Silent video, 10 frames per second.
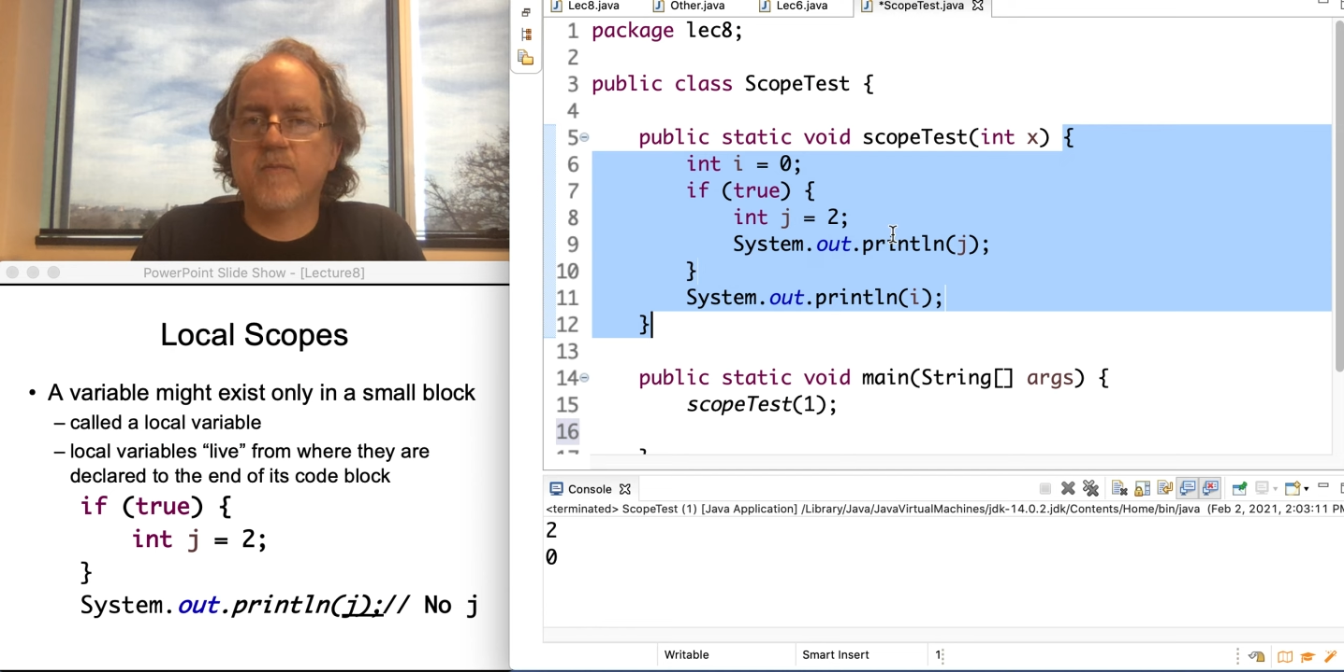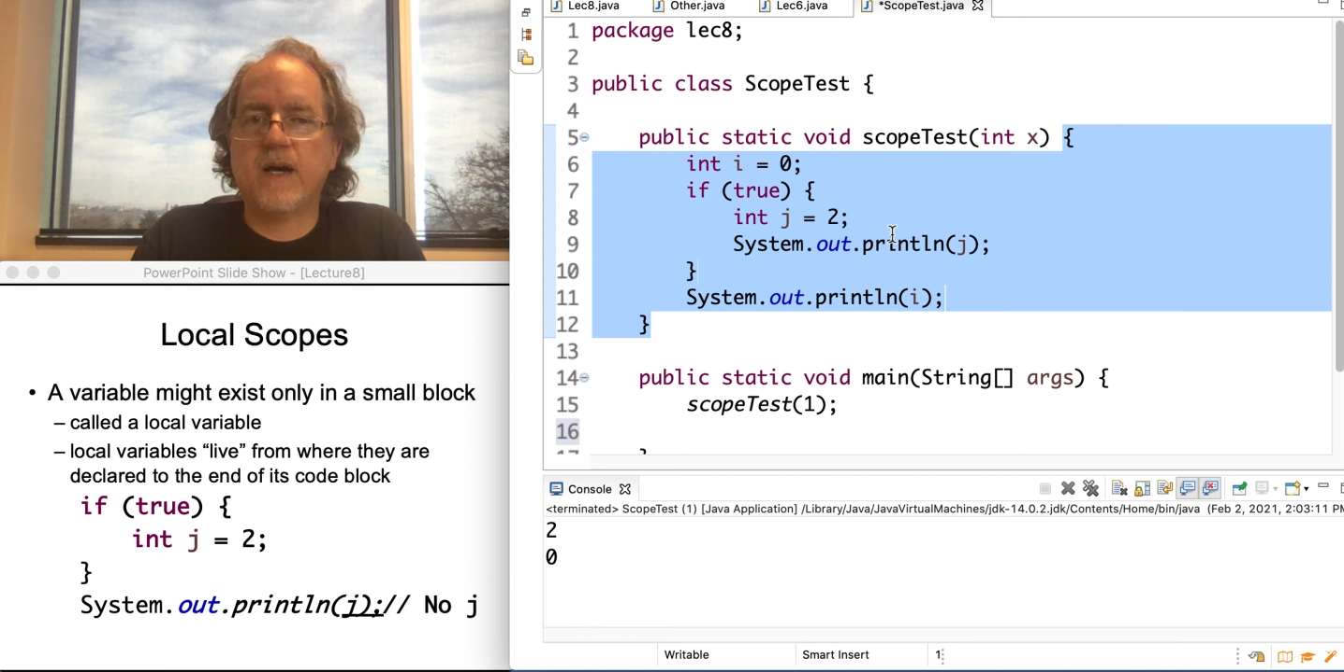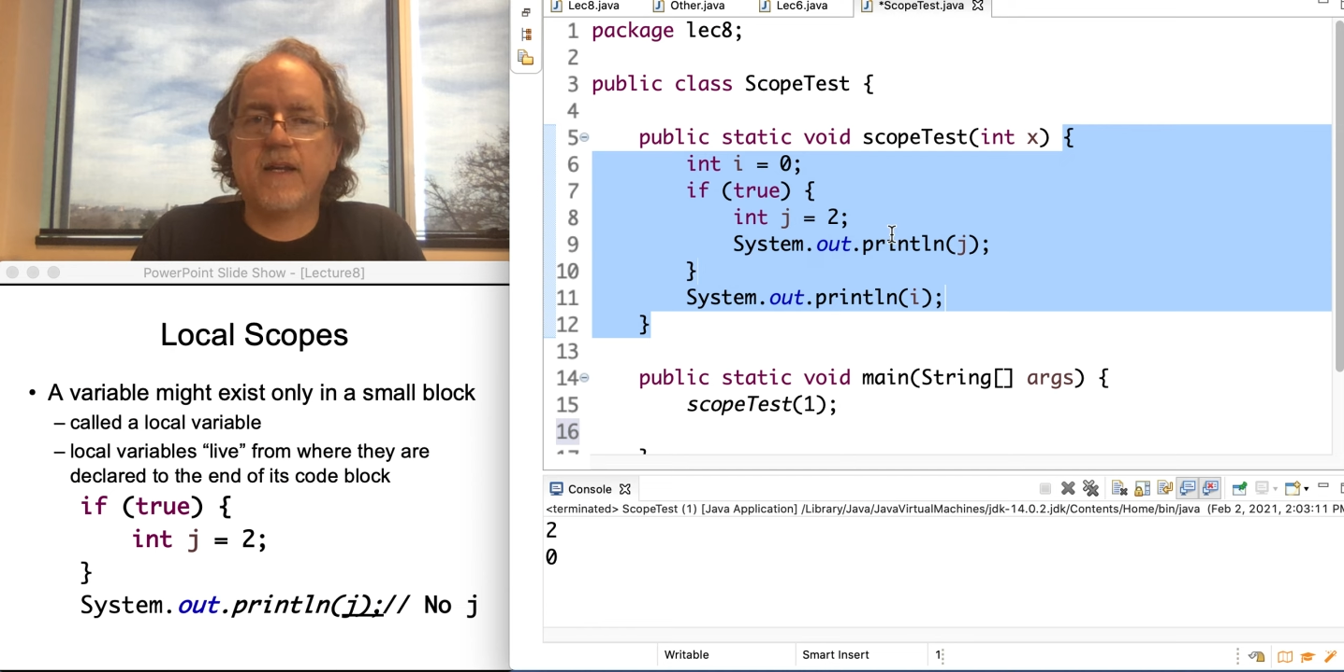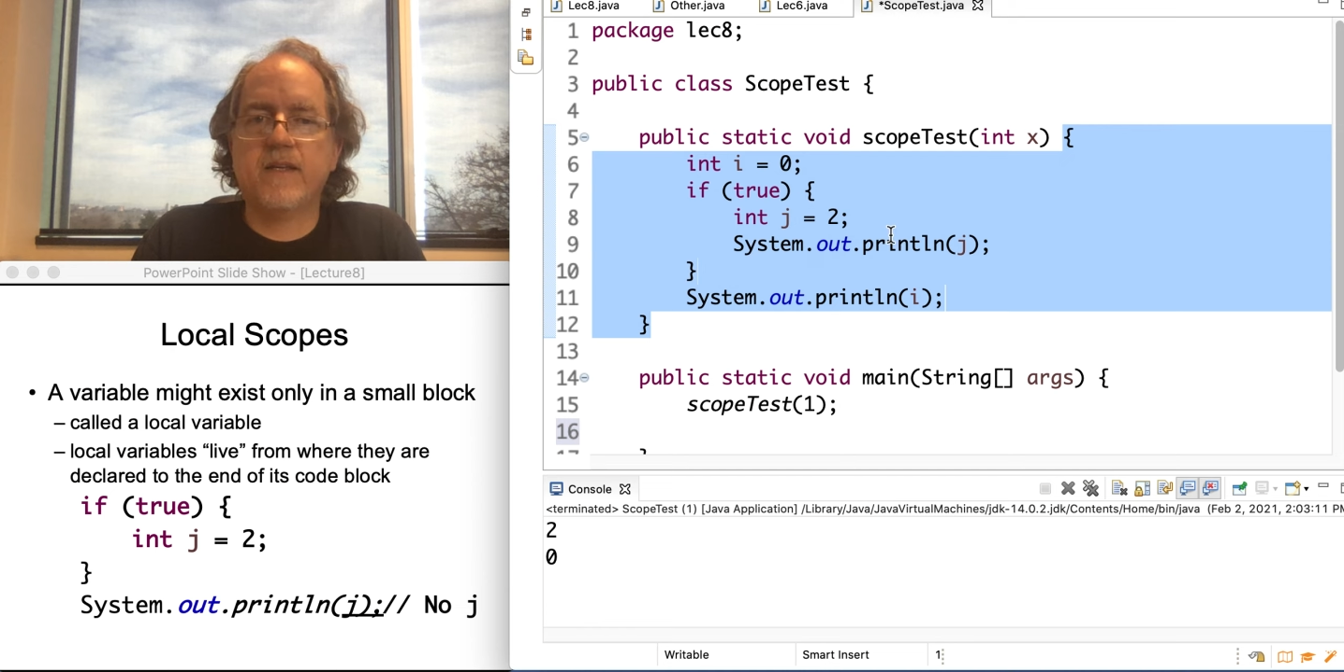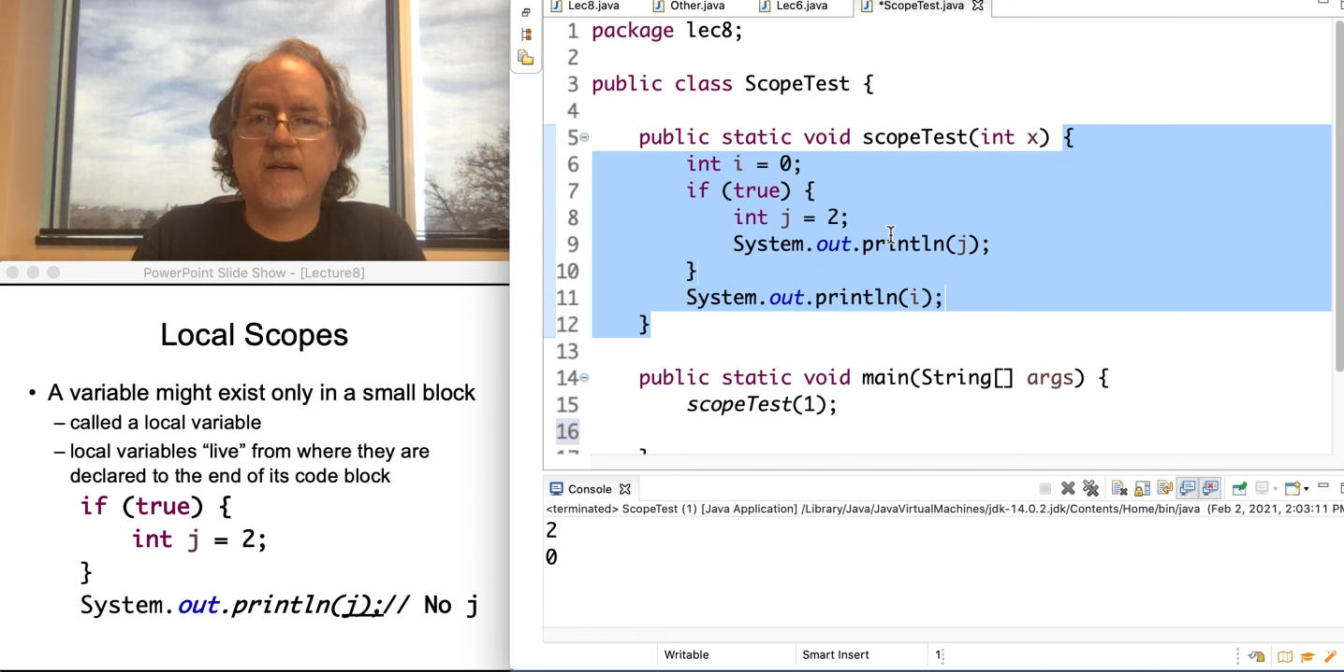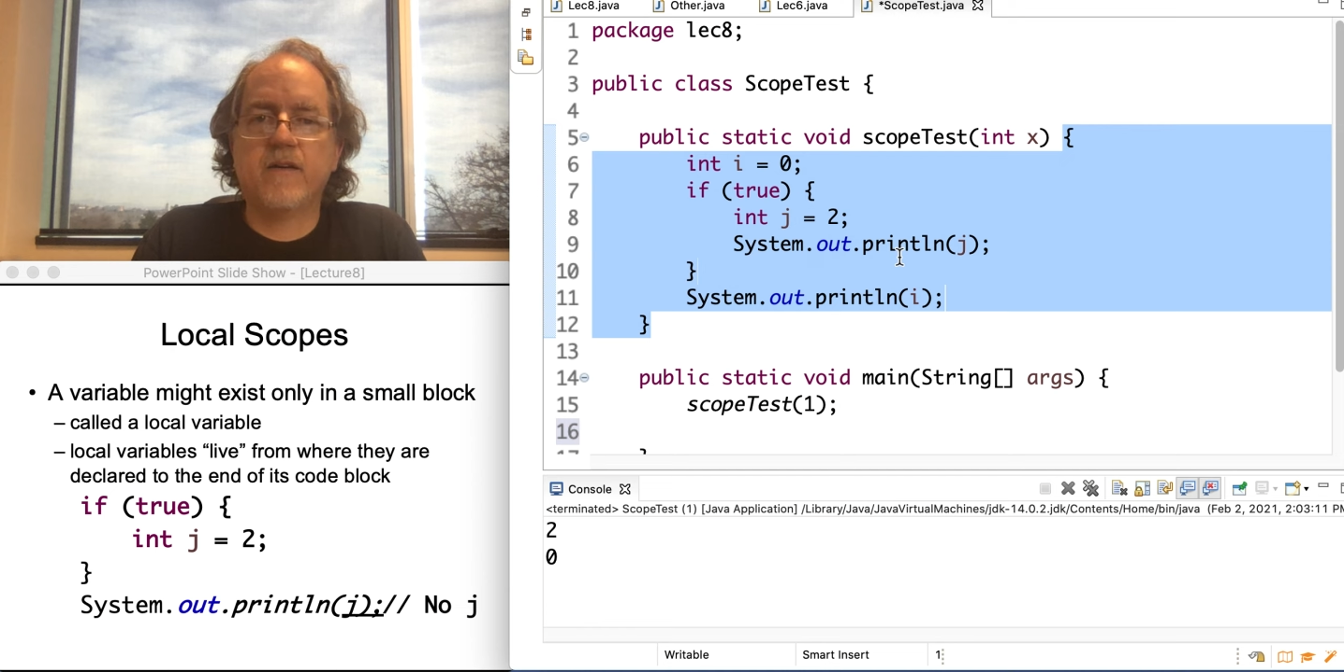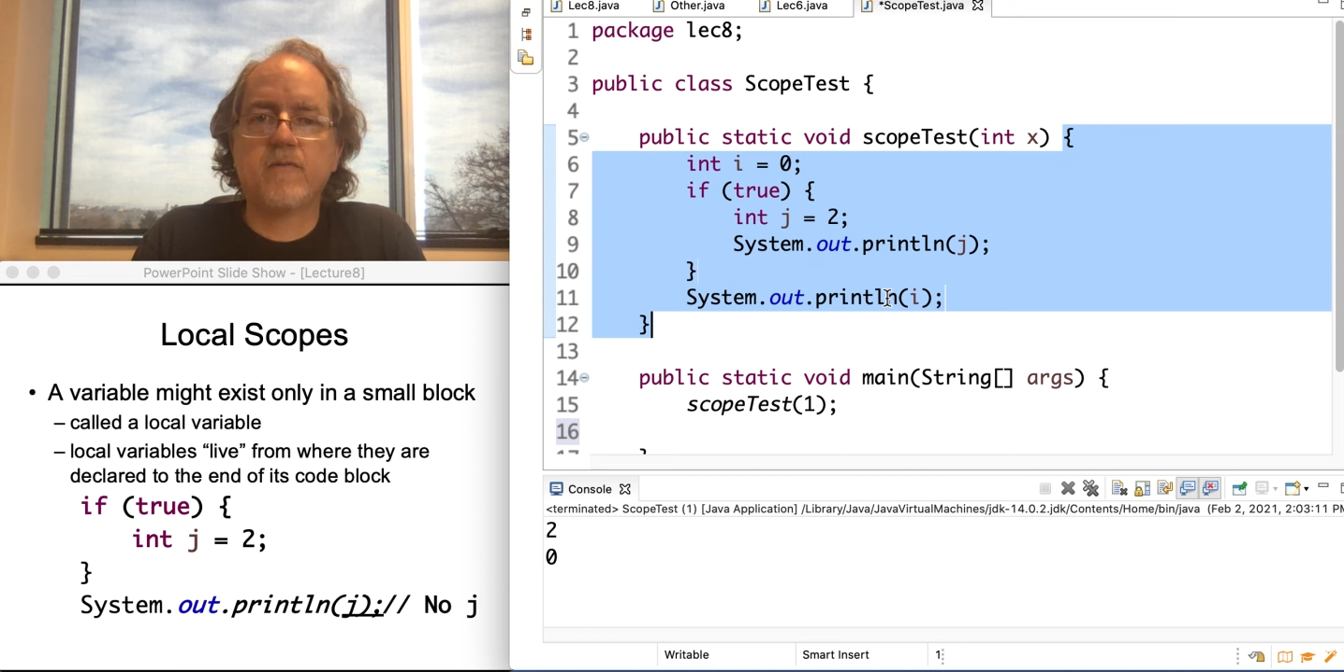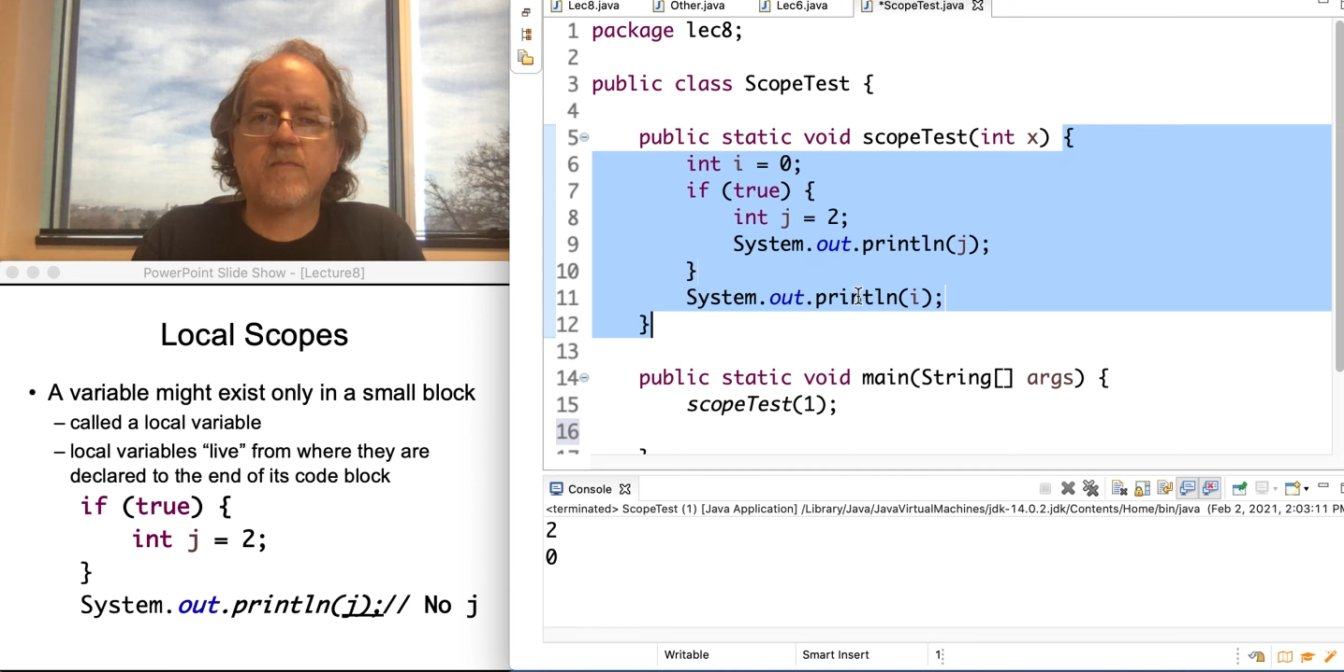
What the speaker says: body here.